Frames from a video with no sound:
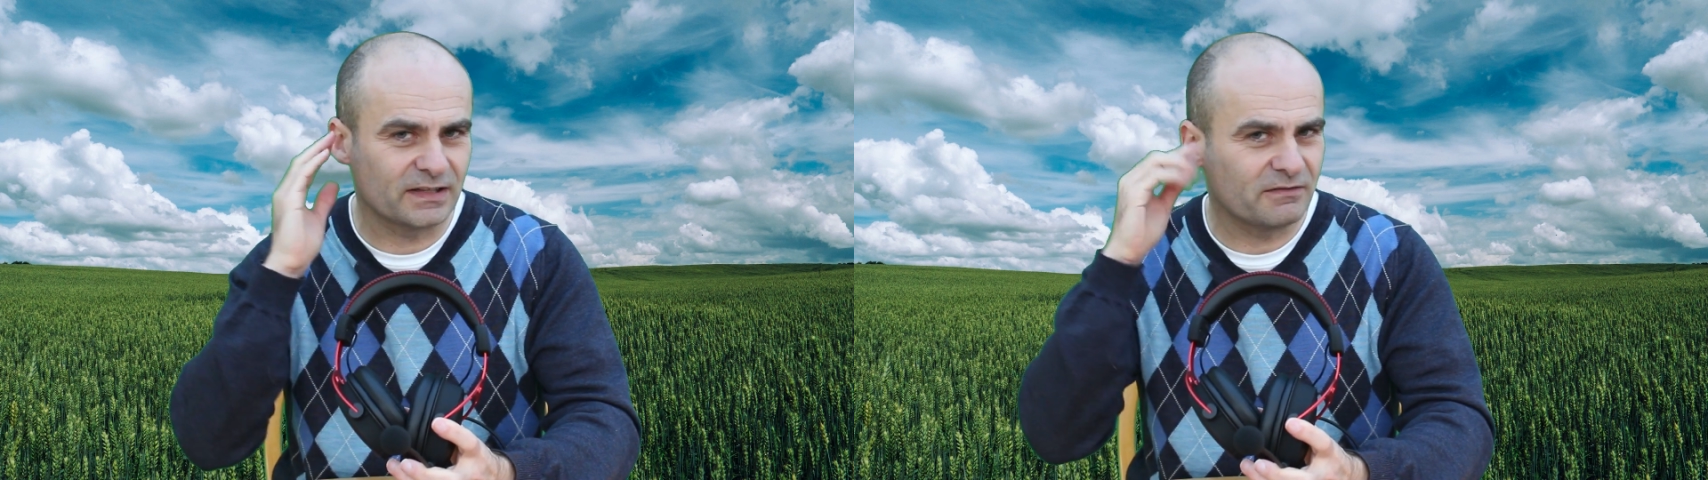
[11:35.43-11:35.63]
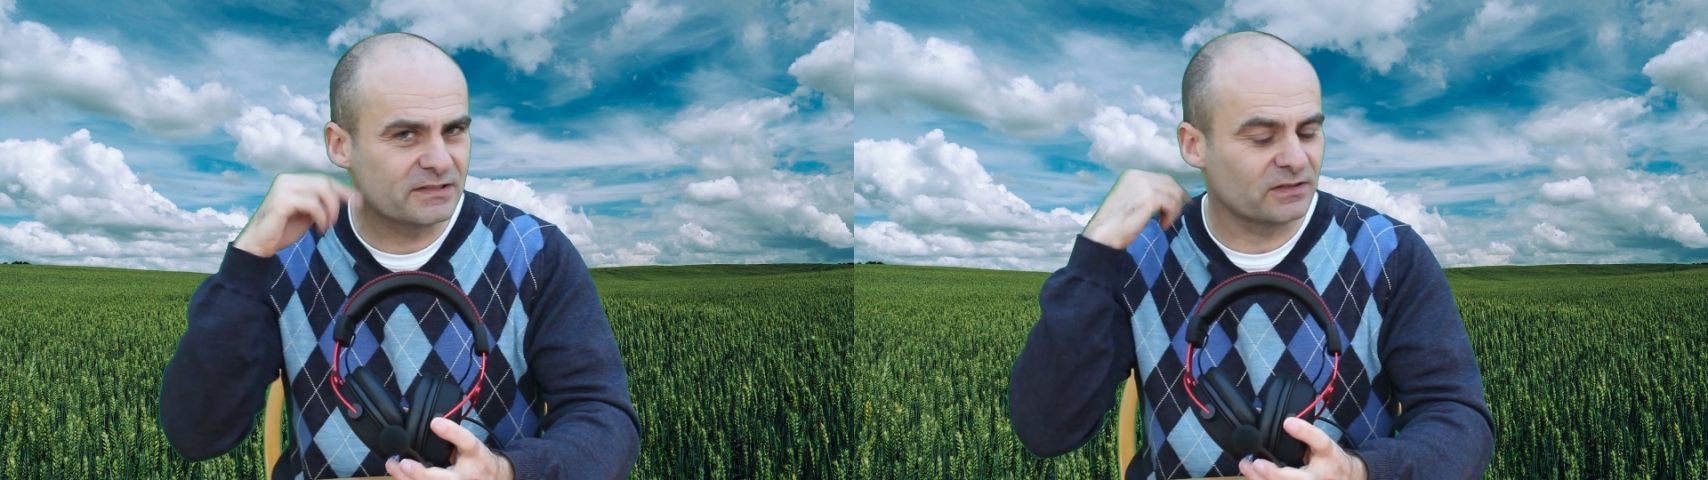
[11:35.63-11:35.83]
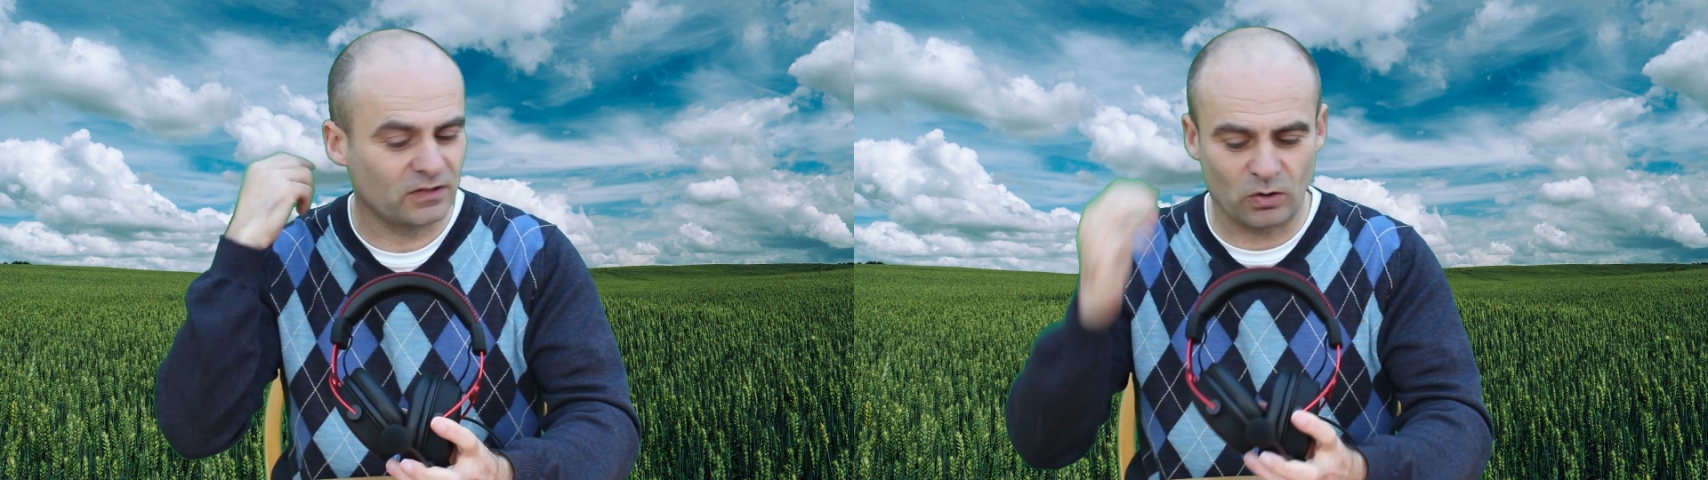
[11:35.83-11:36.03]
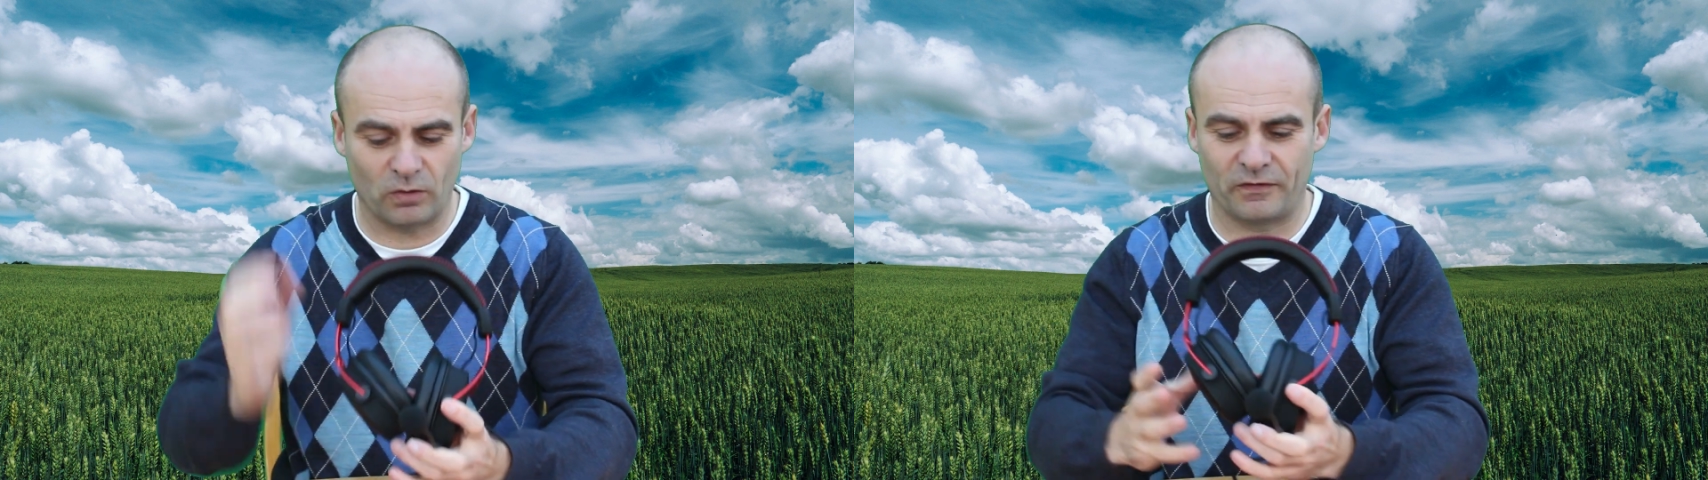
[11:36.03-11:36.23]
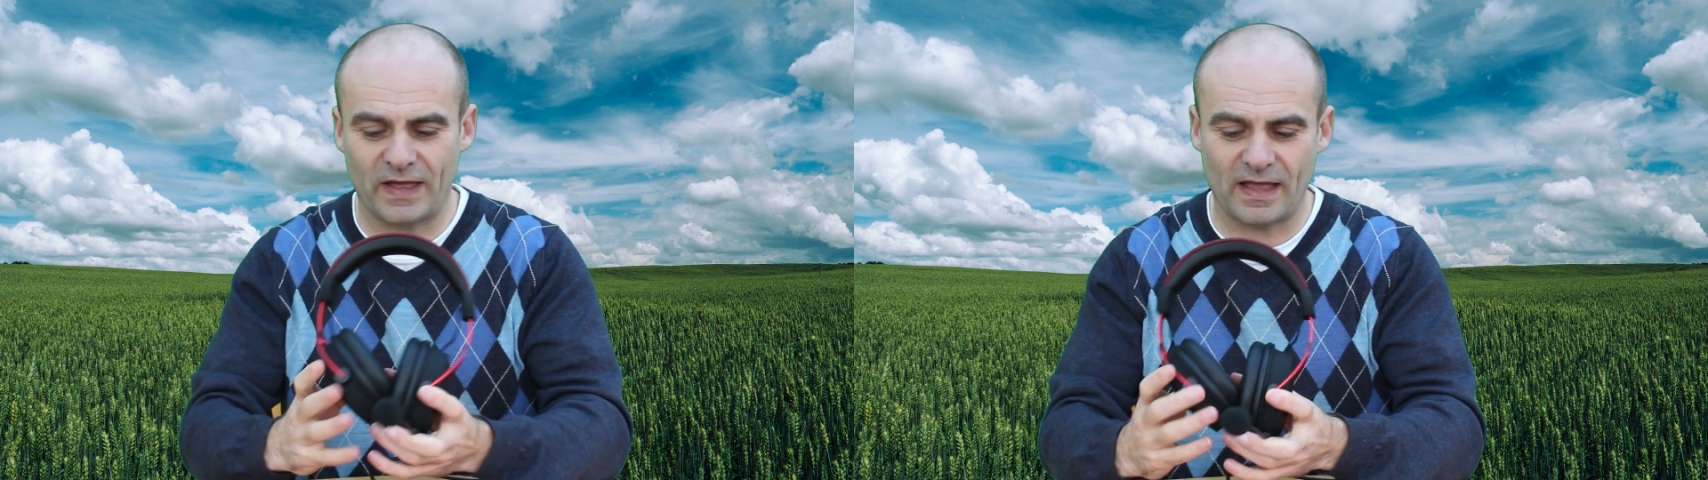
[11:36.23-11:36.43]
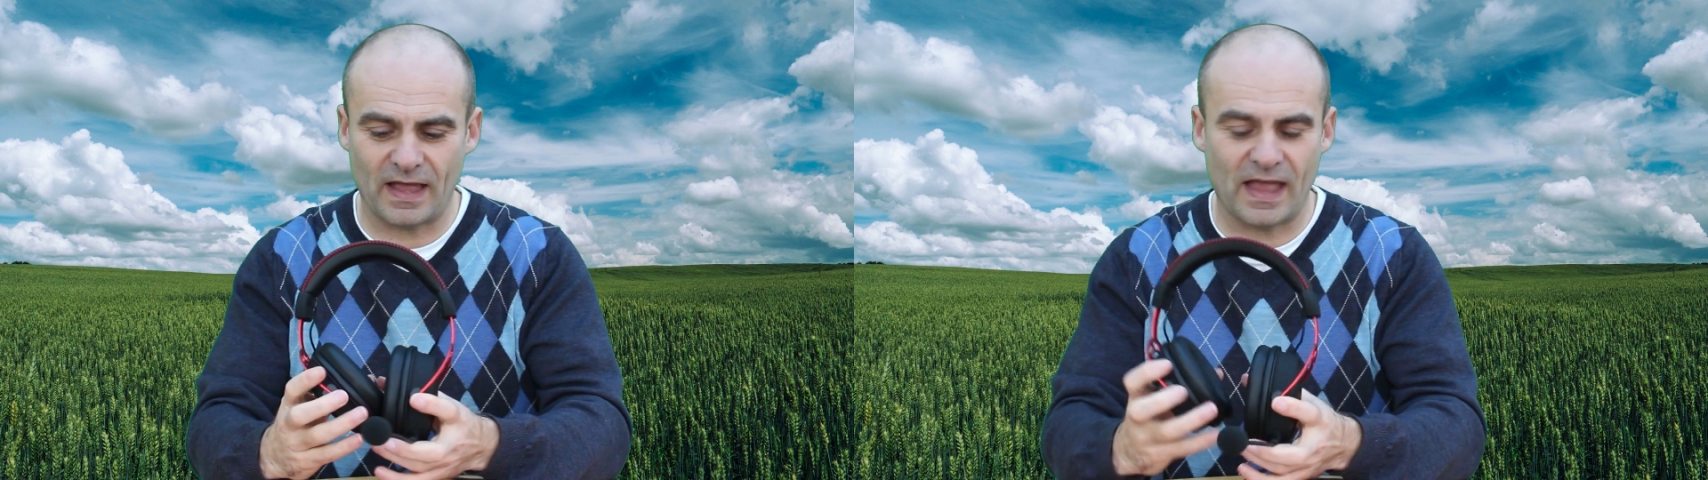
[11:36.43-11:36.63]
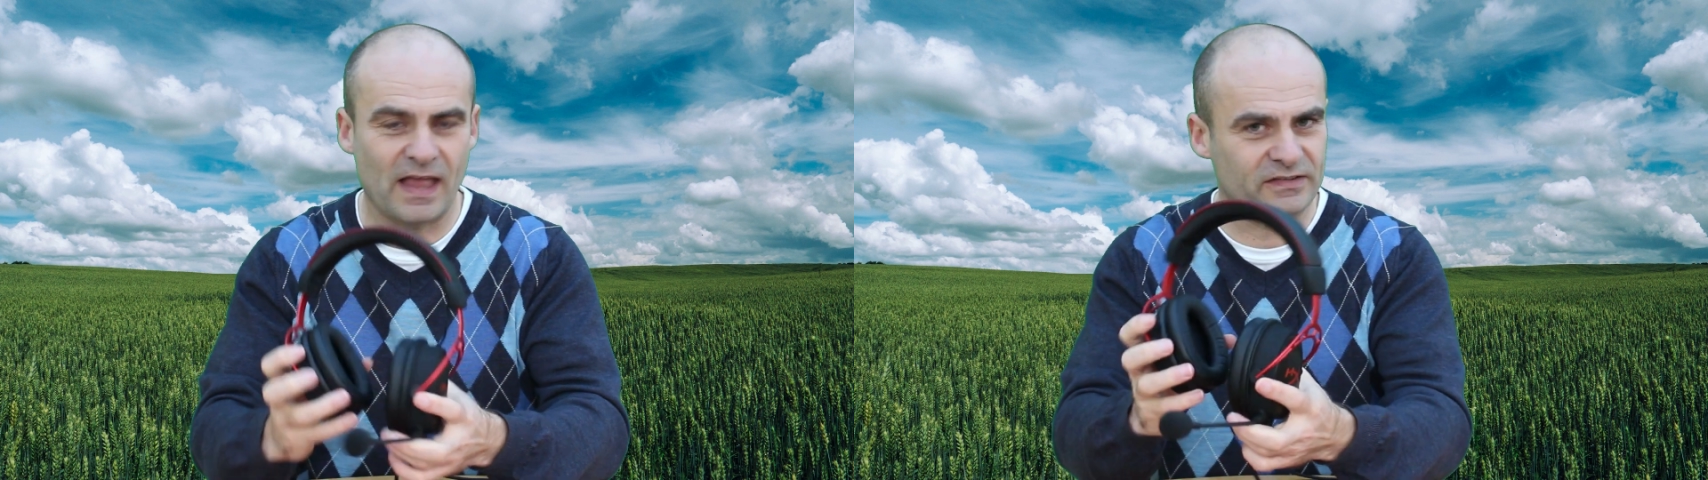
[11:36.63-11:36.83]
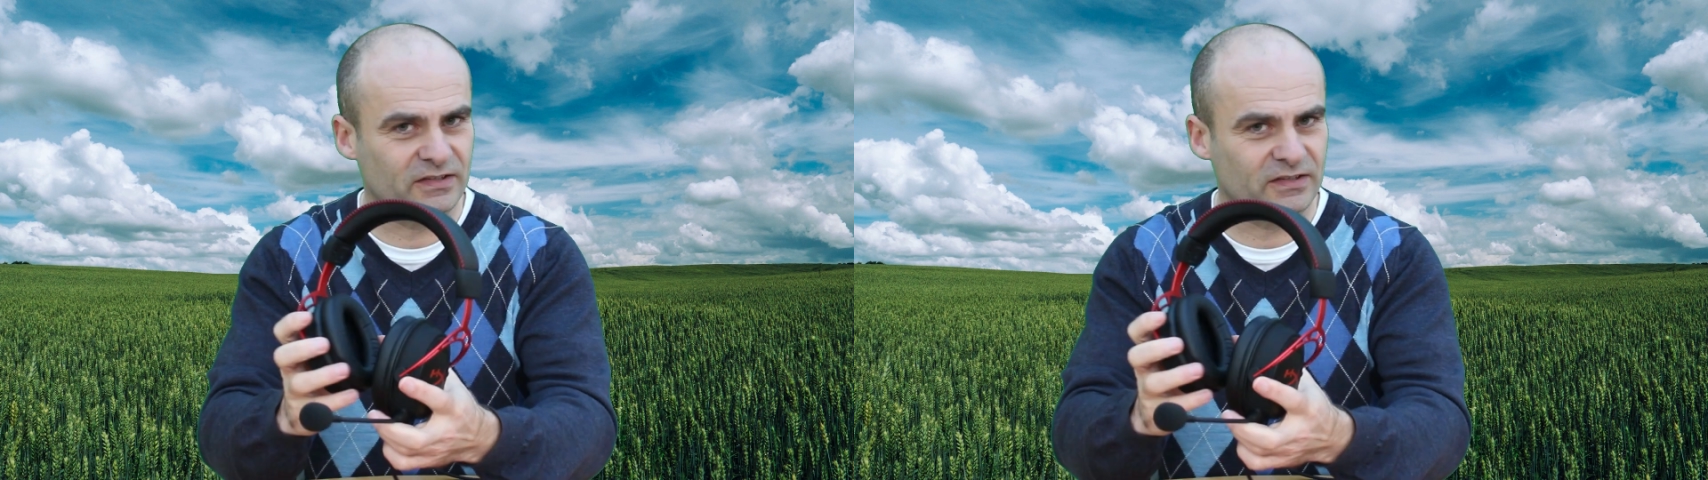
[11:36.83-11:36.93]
There isn't a lot of air